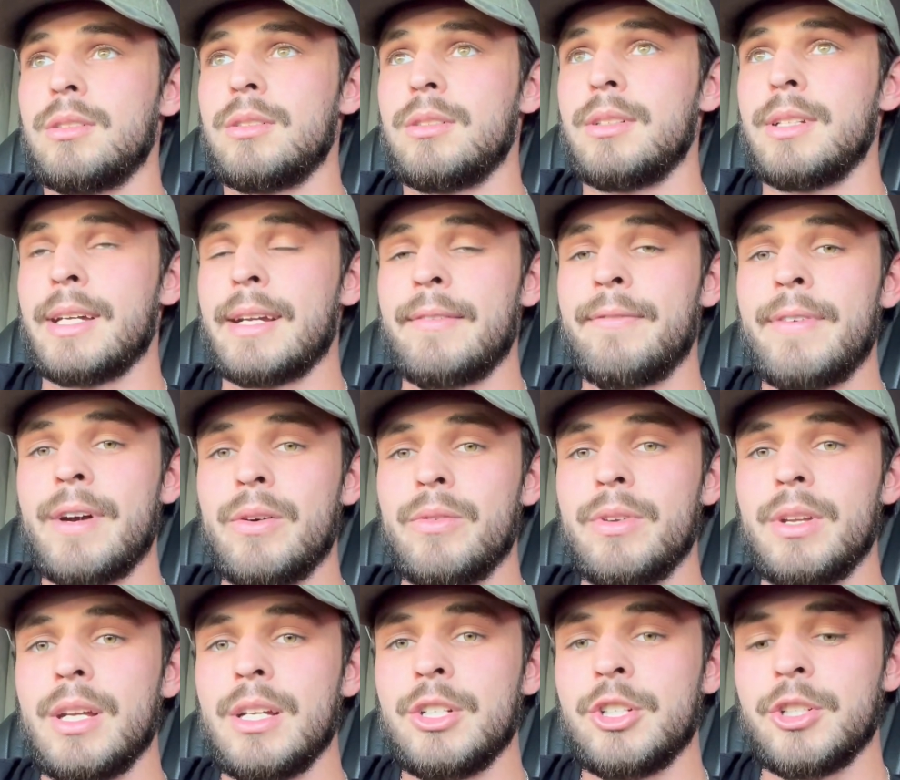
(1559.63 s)
like
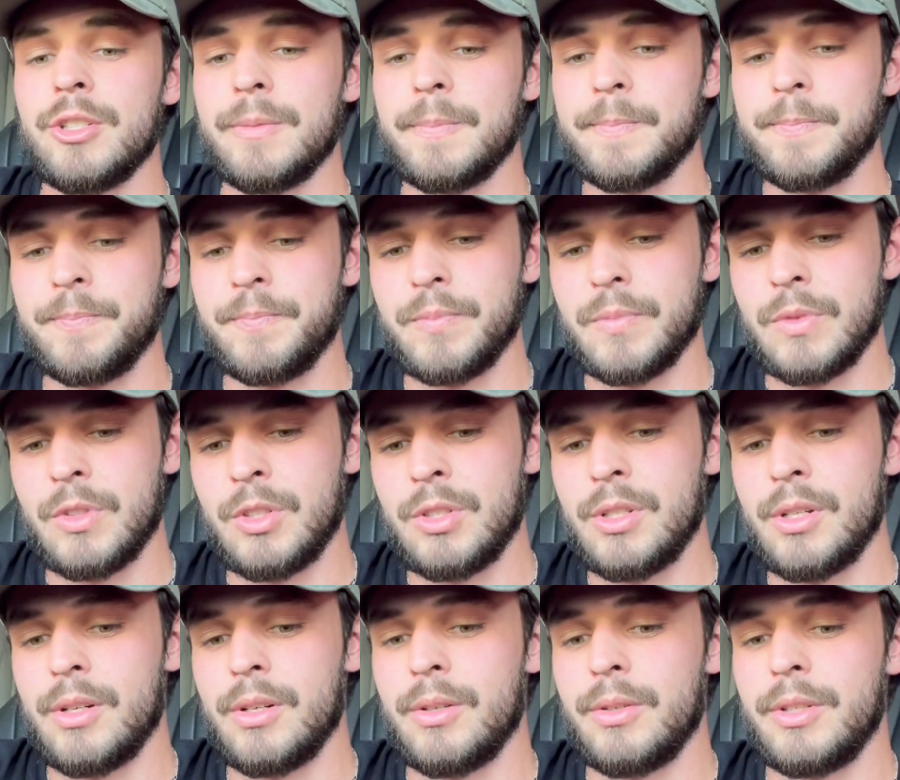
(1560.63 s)
foundation.
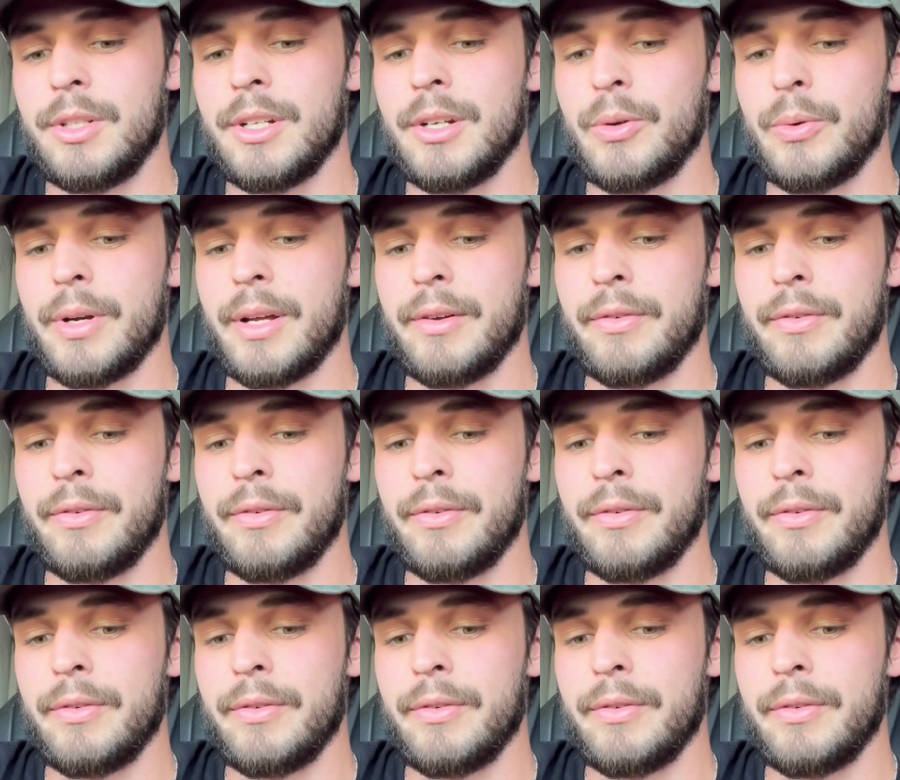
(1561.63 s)
So when I